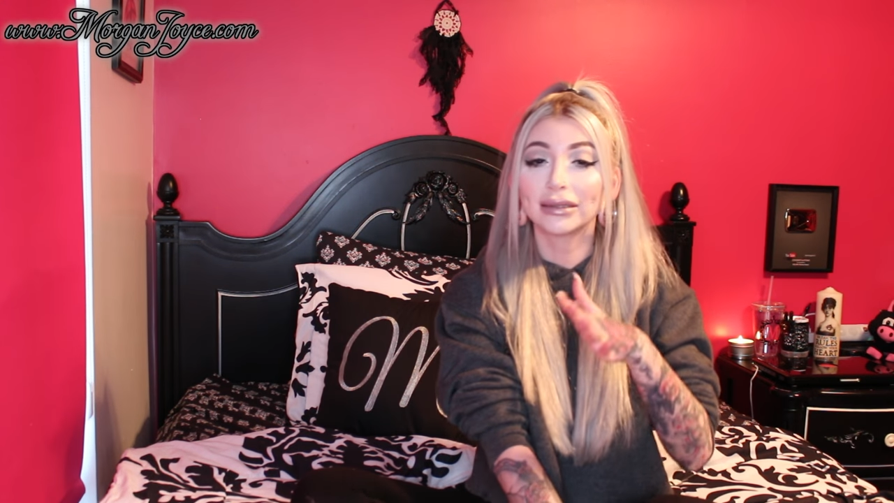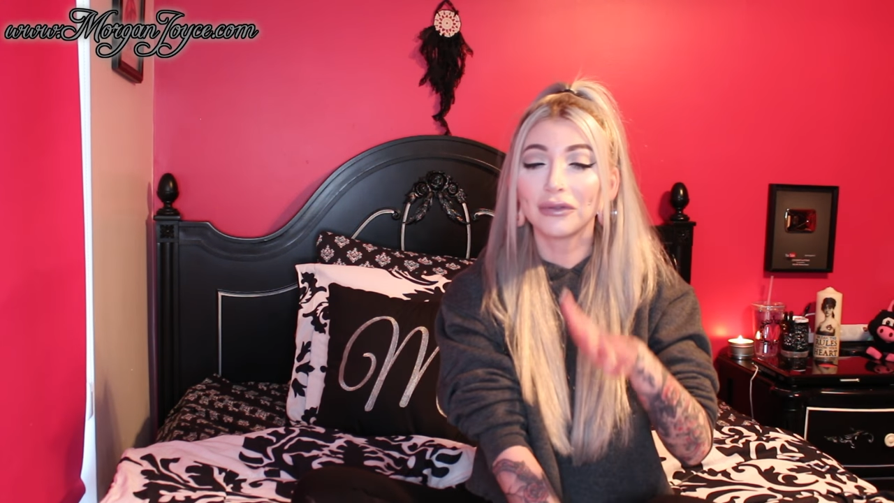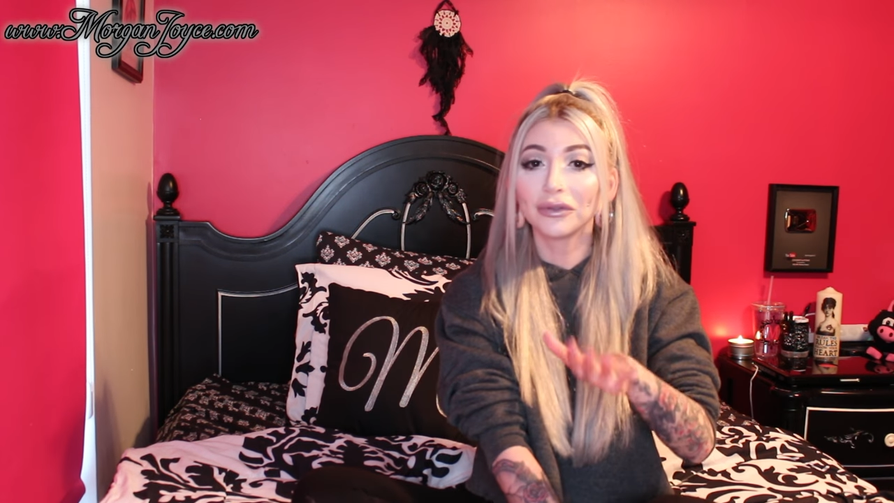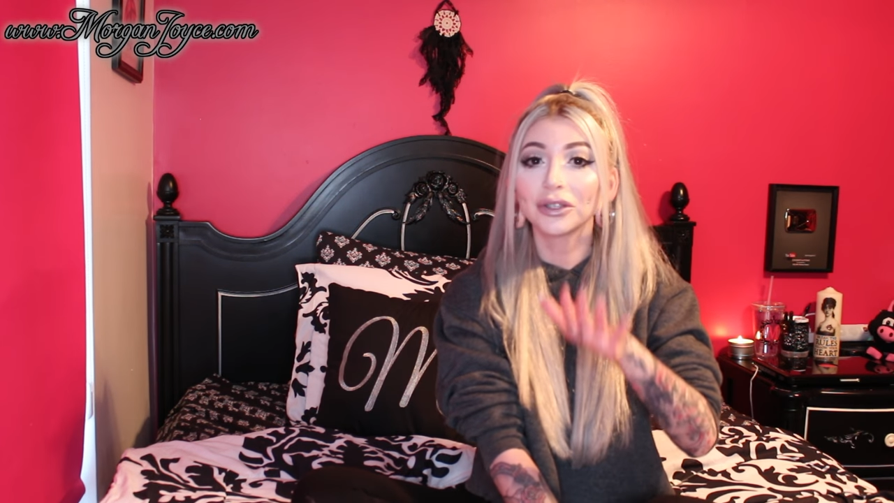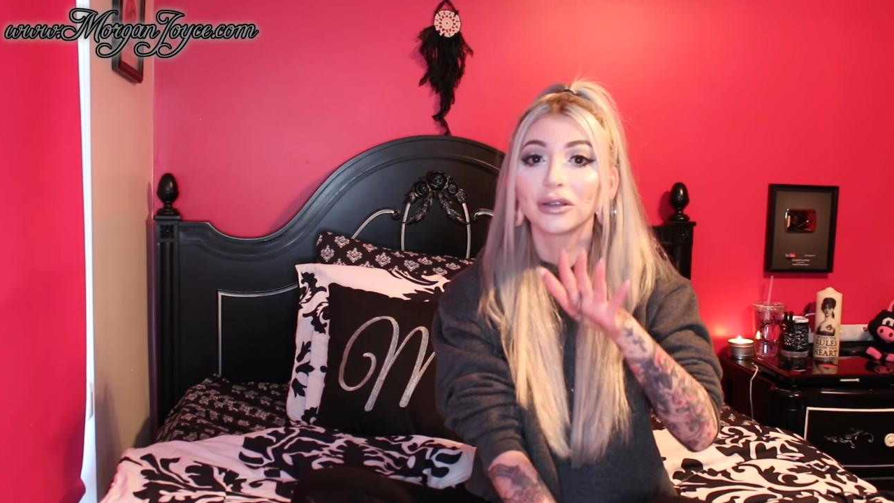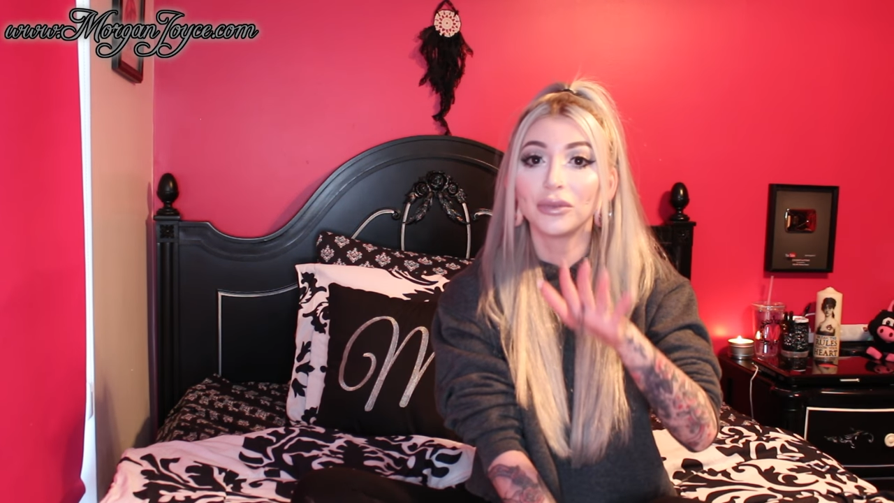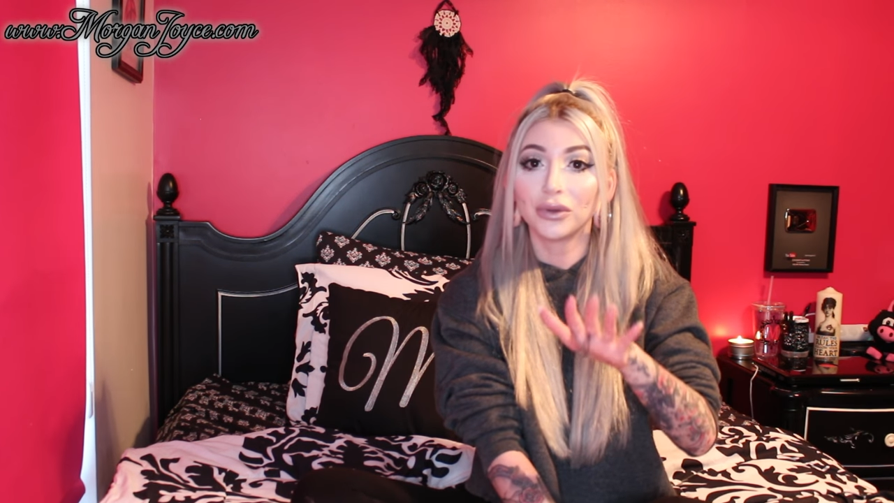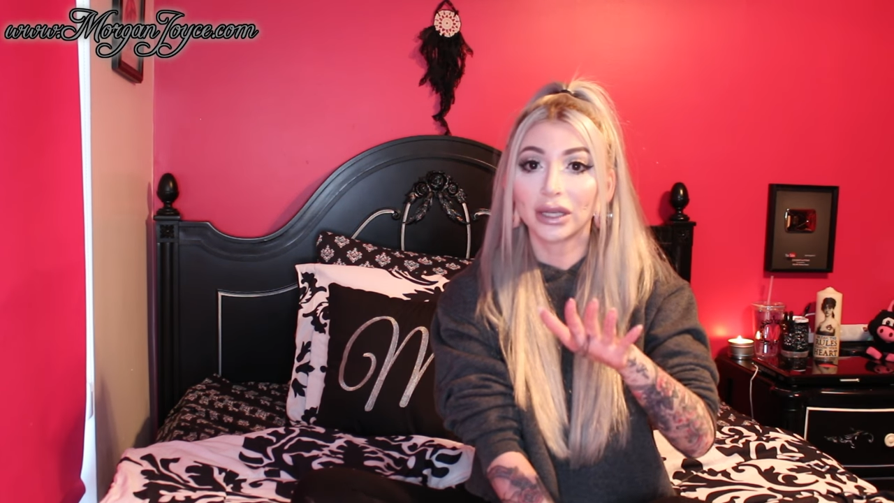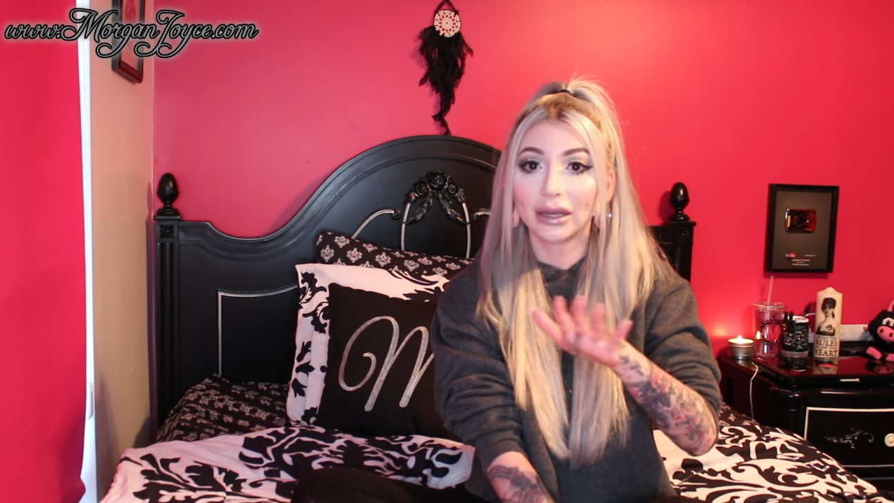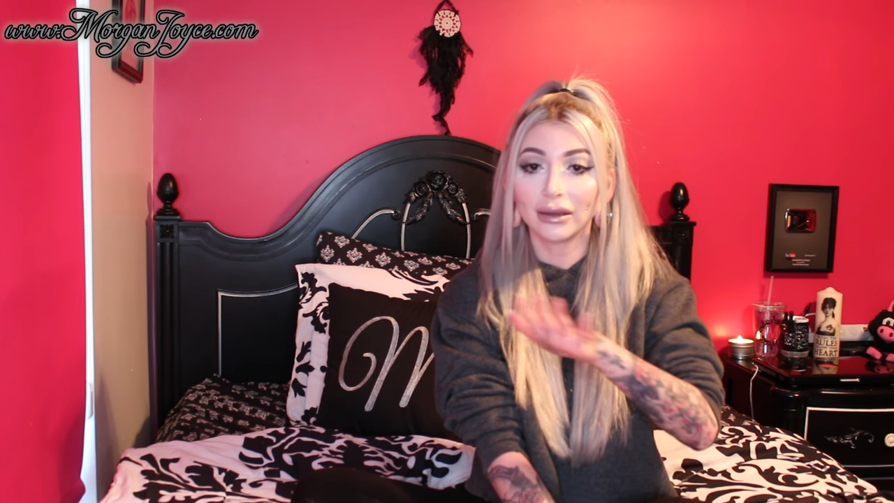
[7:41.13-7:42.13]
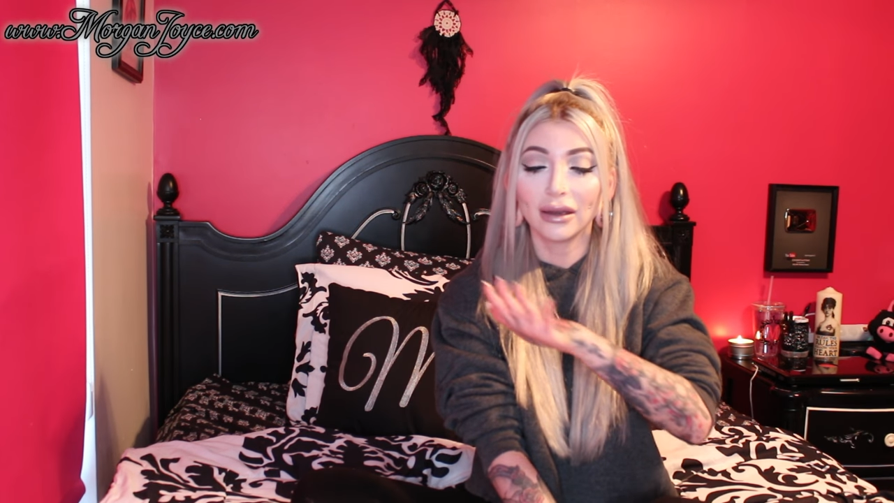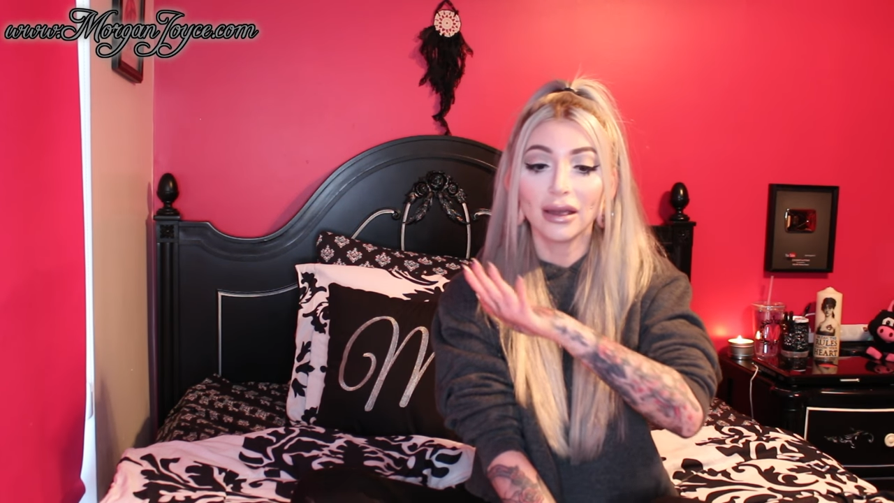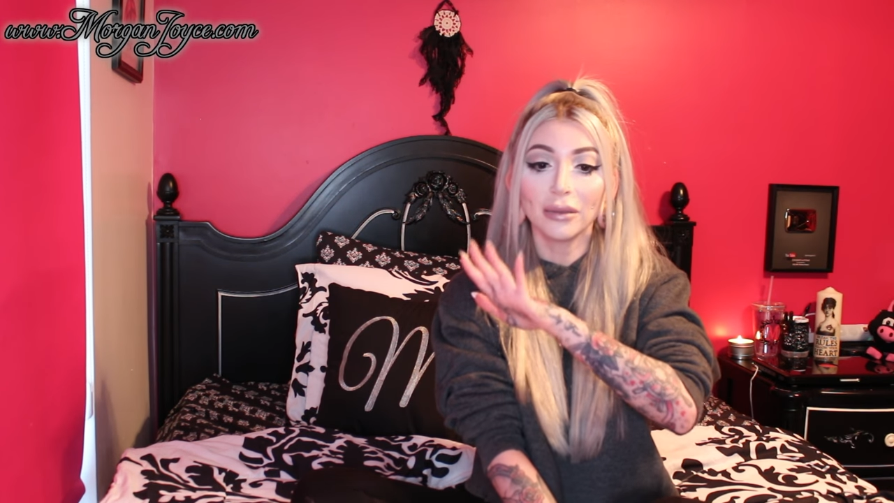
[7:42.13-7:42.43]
Definitely communicate